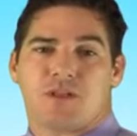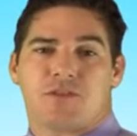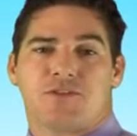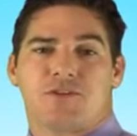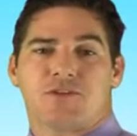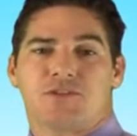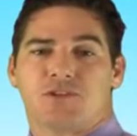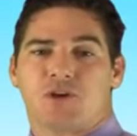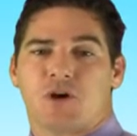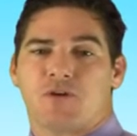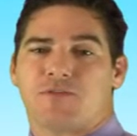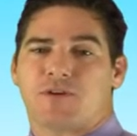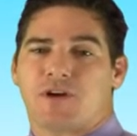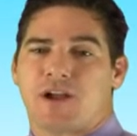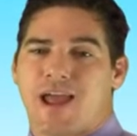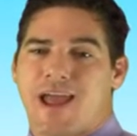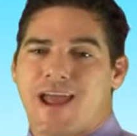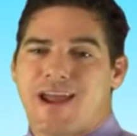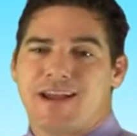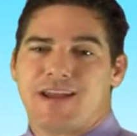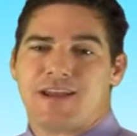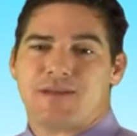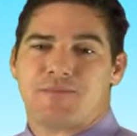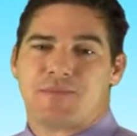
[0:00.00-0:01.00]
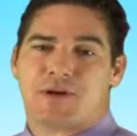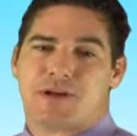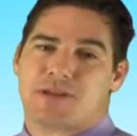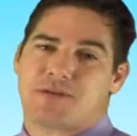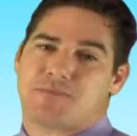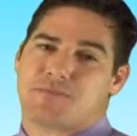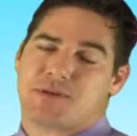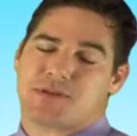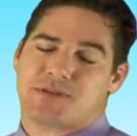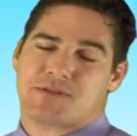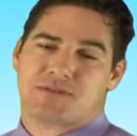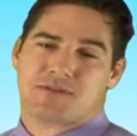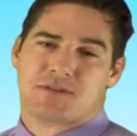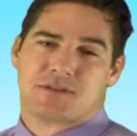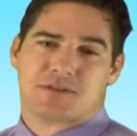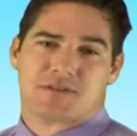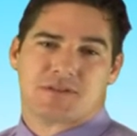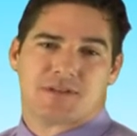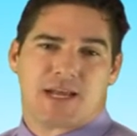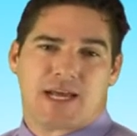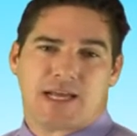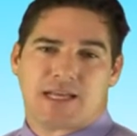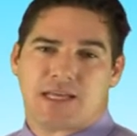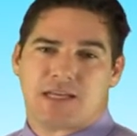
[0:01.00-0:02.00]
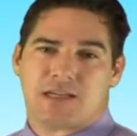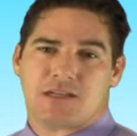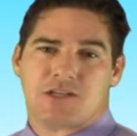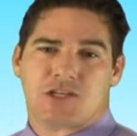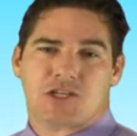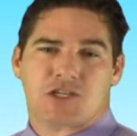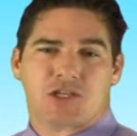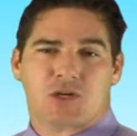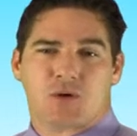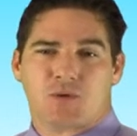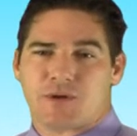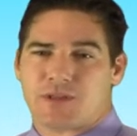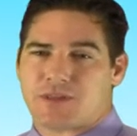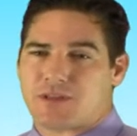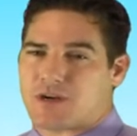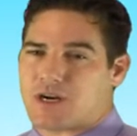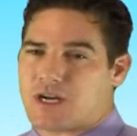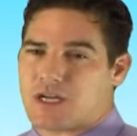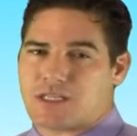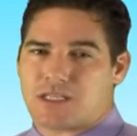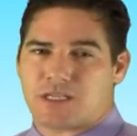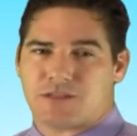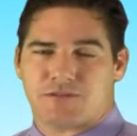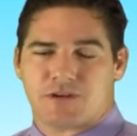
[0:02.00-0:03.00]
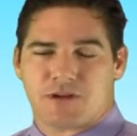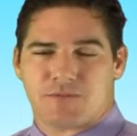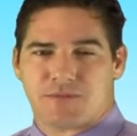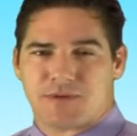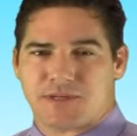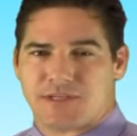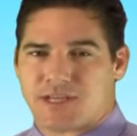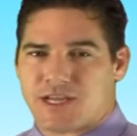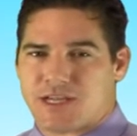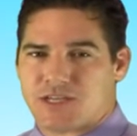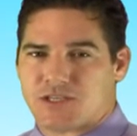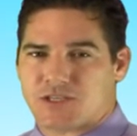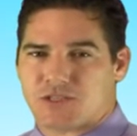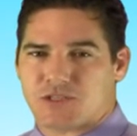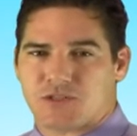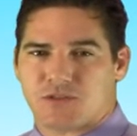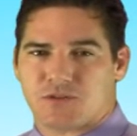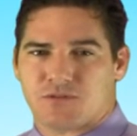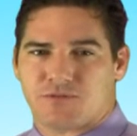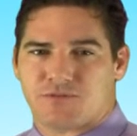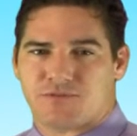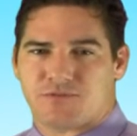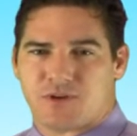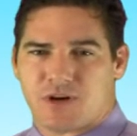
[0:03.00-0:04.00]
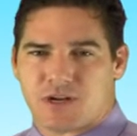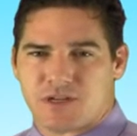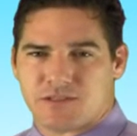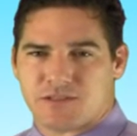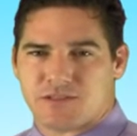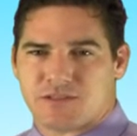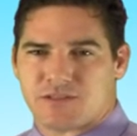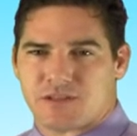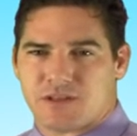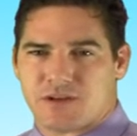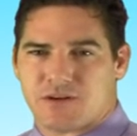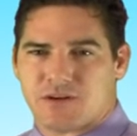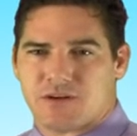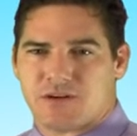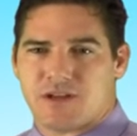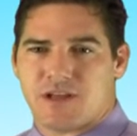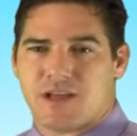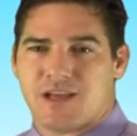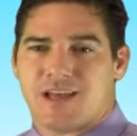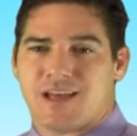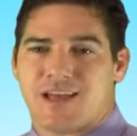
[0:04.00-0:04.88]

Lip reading: There's over 80 million businesses naked showing their online reputations front and center,